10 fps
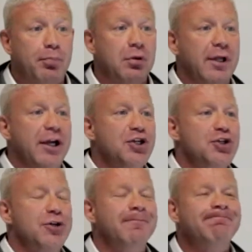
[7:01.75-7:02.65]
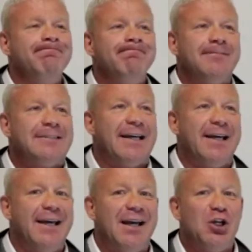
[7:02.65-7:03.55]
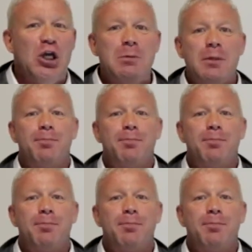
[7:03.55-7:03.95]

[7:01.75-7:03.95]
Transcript: pleasure and human